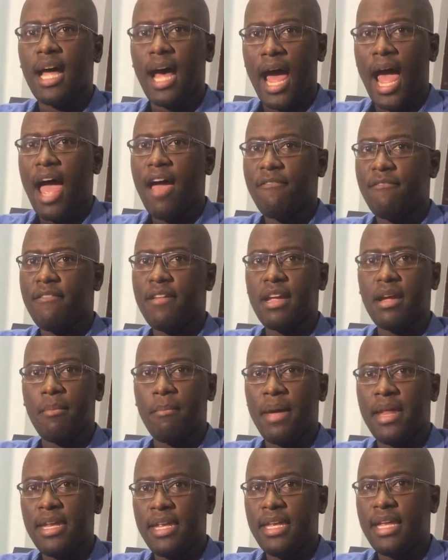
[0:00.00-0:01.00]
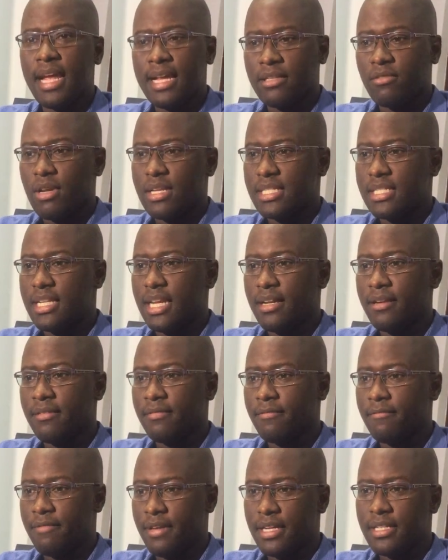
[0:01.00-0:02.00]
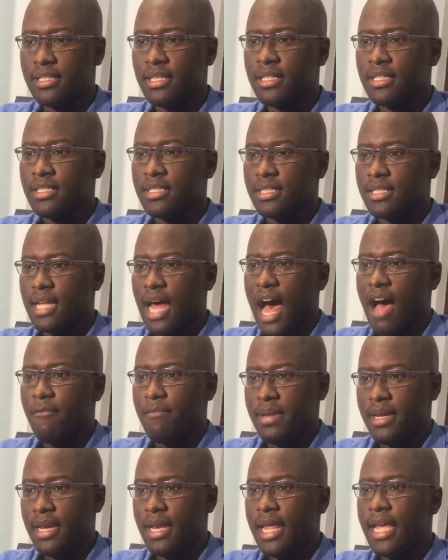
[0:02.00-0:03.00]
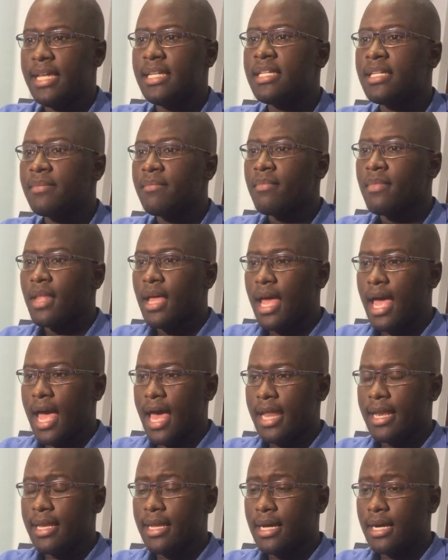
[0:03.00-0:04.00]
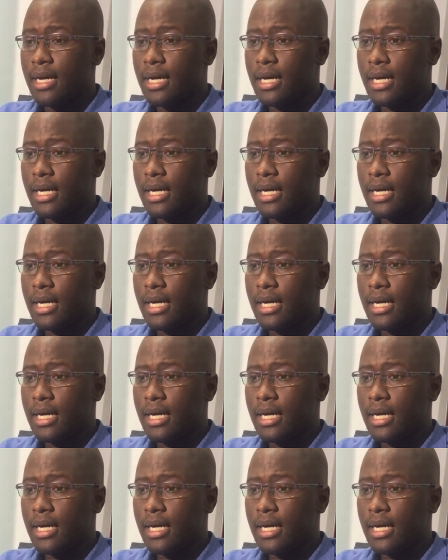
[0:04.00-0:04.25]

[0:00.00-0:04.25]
I think many interesting things have been laid, and